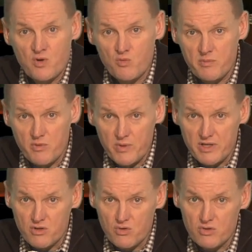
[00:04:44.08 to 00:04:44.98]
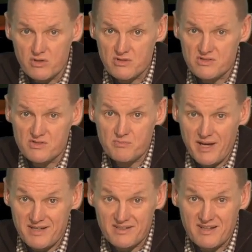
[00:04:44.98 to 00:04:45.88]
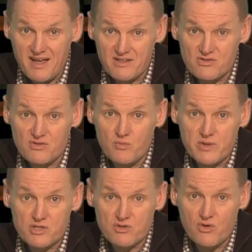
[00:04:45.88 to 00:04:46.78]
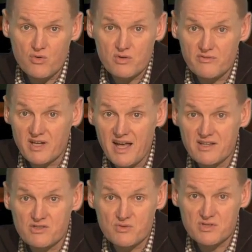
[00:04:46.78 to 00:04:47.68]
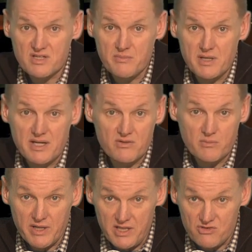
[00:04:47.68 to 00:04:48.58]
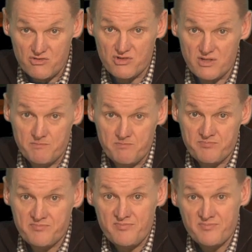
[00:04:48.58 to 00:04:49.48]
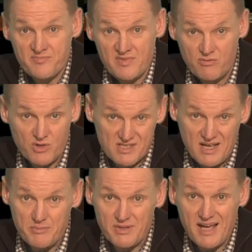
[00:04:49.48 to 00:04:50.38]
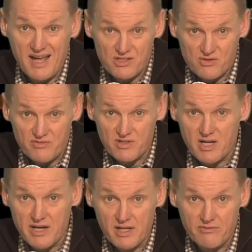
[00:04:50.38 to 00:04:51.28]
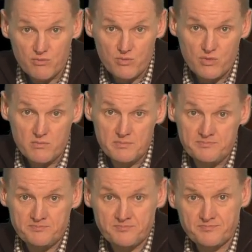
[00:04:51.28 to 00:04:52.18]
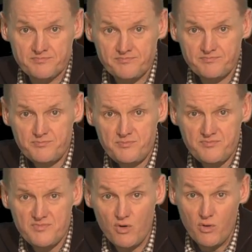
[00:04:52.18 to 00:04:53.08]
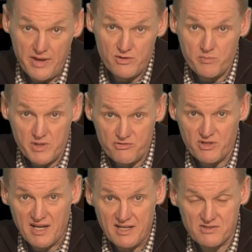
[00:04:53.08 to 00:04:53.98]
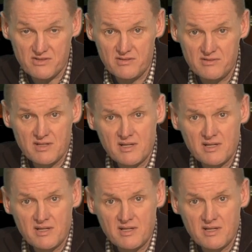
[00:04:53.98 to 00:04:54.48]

women with known or suspected cancer in which growth of the cancer is stimulated by estrogen, for example, cancer of the lining of the womb or endometrial cancer,